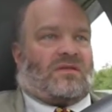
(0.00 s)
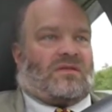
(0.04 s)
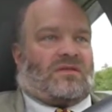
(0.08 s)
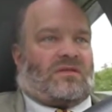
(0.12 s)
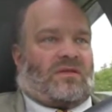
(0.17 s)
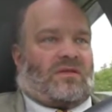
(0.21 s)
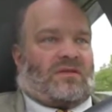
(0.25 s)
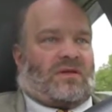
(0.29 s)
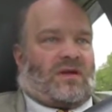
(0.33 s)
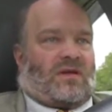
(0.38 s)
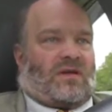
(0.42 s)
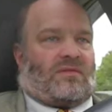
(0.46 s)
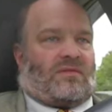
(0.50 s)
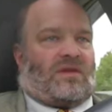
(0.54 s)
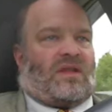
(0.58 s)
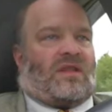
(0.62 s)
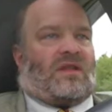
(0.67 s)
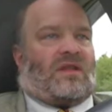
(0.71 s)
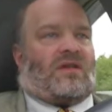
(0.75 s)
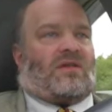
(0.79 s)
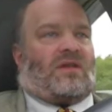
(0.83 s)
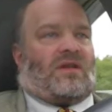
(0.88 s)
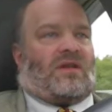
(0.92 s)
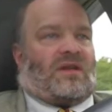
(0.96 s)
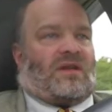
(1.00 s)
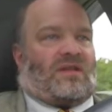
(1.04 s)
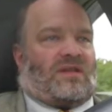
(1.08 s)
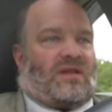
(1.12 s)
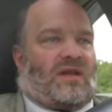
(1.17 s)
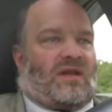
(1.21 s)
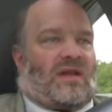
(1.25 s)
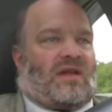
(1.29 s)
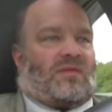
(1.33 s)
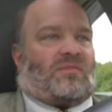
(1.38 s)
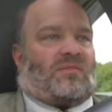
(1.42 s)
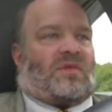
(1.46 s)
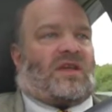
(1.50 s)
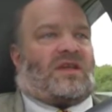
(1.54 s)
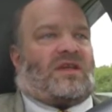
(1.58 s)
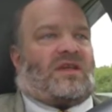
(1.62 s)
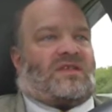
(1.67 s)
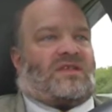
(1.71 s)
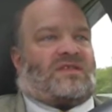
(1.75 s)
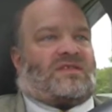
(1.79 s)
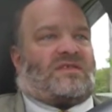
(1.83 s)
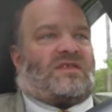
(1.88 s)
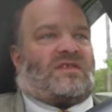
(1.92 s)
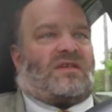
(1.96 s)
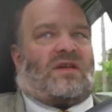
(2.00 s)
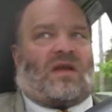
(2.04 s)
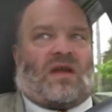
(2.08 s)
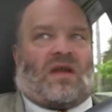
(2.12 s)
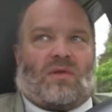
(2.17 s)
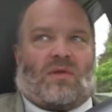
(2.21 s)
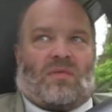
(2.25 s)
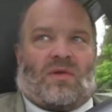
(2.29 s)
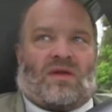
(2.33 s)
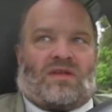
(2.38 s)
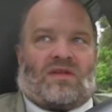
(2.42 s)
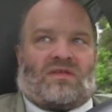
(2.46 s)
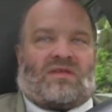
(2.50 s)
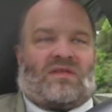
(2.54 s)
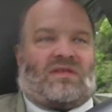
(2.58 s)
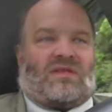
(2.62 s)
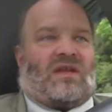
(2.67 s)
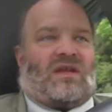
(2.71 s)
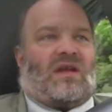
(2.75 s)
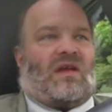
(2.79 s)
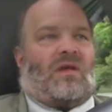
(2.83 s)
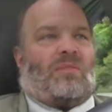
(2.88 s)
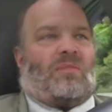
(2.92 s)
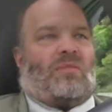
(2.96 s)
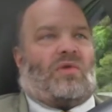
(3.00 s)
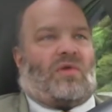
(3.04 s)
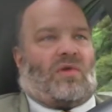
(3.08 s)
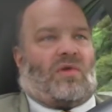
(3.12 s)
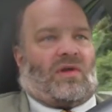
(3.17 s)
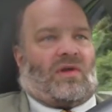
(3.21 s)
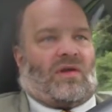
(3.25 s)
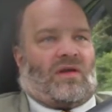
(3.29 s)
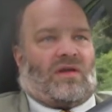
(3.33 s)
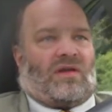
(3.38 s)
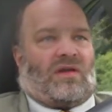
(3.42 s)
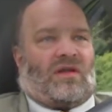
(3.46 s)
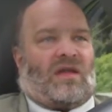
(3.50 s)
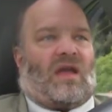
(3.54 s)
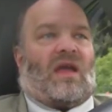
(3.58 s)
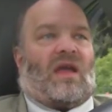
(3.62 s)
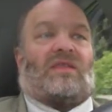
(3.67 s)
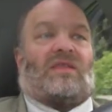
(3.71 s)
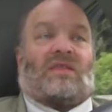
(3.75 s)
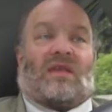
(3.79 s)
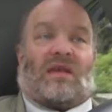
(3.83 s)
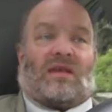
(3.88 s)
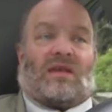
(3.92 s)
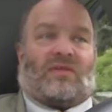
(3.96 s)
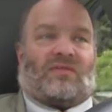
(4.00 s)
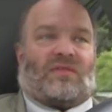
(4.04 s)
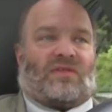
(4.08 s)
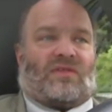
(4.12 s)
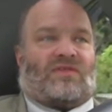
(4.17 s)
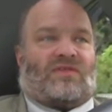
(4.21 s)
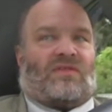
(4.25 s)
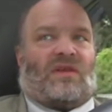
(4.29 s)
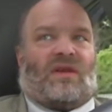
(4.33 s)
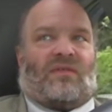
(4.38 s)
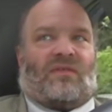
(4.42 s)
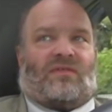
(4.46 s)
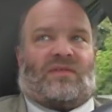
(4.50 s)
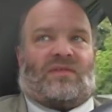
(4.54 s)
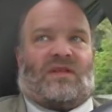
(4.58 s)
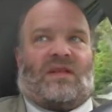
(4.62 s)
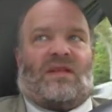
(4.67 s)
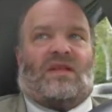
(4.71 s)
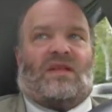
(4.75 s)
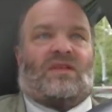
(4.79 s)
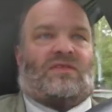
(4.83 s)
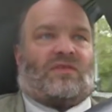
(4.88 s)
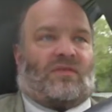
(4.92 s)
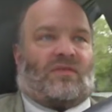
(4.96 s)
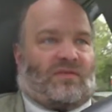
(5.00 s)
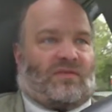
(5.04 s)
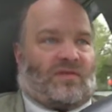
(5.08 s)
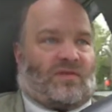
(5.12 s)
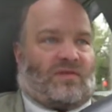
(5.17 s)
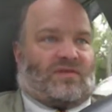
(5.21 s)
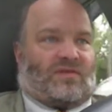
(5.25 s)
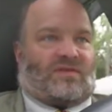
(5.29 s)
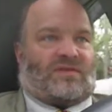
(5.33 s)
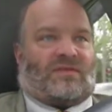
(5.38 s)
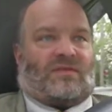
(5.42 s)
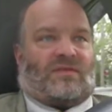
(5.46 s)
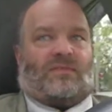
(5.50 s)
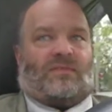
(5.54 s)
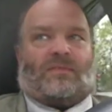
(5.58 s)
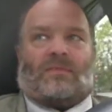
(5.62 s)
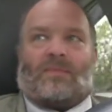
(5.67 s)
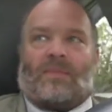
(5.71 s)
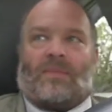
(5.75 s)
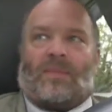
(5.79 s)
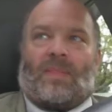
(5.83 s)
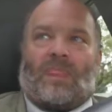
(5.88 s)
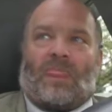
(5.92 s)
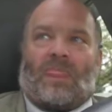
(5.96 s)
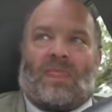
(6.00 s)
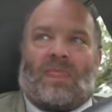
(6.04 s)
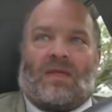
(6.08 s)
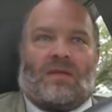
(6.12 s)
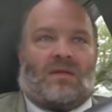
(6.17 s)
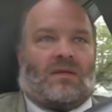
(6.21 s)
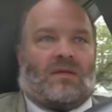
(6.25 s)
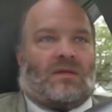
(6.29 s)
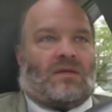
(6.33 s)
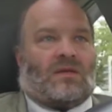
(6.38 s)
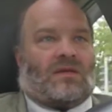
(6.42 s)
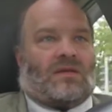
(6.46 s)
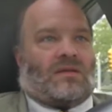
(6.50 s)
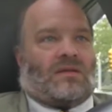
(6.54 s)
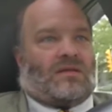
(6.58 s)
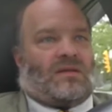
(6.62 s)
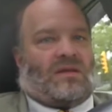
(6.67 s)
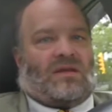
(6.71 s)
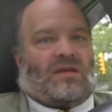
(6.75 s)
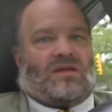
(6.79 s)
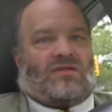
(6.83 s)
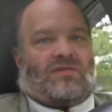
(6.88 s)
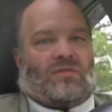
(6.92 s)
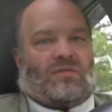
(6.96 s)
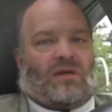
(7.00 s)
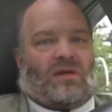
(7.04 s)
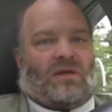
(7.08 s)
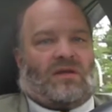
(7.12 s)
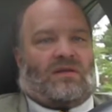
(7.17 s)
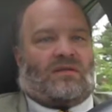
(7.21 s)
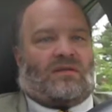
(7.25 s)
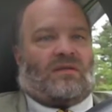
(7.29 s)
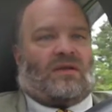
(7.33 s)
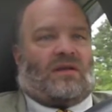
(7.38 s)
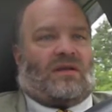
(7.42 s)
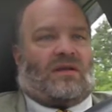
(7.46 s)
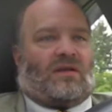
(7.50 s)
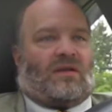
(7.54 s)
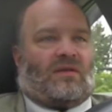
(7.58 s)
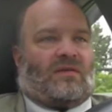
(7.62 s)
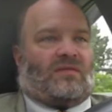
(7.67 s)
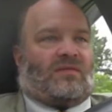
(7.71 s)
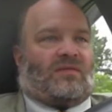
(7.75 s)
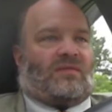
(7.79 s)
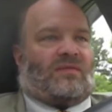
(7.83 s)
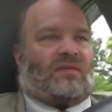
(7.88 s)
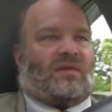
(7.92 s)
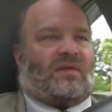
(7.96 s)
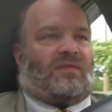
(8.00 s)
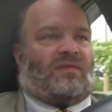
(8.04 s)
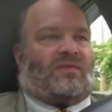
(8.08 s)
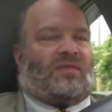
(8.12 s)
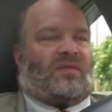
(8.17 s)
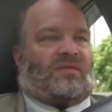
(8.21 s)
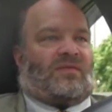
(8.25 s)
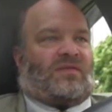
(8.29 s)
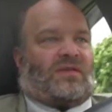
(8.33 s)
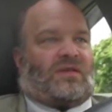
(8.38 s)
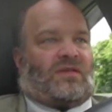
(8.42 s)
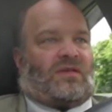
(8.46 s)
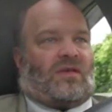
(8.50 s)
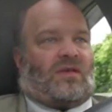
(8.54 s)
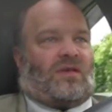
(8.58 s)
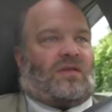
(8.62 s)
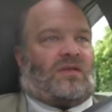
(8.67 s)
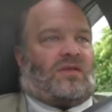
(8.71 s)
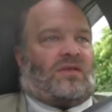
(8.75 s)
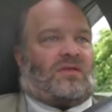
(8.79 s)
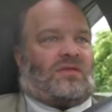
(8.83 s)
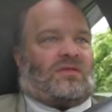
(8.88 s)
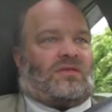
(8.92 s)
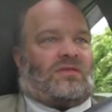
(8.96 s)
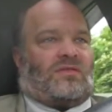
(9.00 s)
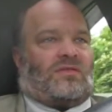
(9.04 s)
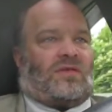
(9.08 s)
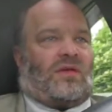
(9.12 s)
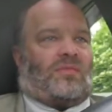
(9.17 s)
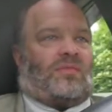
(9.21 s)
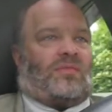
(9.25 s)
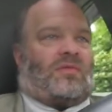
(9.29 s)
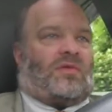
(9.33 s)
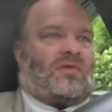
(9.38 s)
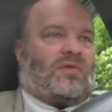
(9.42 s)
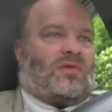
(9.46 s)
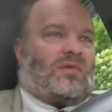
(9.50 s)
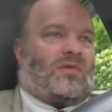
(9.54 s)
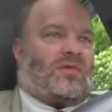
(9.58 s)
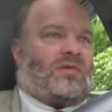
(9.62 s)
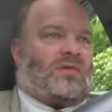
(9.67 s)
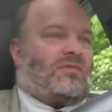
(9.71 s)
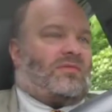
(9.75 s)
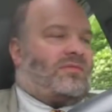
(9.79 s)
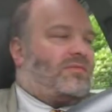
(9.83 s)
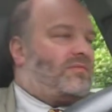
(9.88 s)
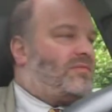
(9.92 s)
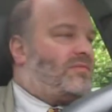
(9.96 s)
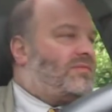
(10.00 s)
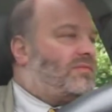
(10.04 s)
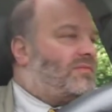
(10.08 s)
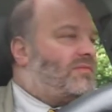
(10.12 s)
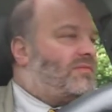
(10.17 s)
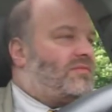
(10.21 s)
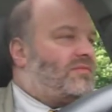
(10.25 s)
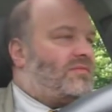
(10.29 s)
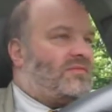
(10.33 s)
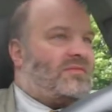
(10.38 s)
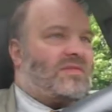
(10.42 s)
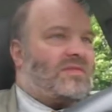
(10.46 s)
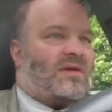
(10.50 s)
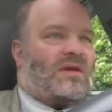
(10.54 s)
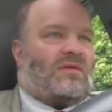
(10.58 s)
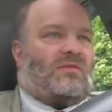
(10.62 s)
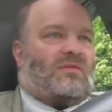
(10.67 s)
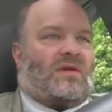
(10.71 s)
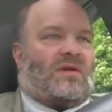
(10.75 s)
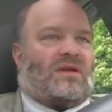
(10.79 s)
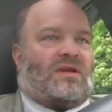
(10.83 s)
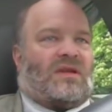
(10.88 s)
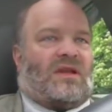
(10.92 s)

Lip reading: turned out really good in the end, because I went to the airport at the end of the shift, each of those. Each one, a $50 trip, or in one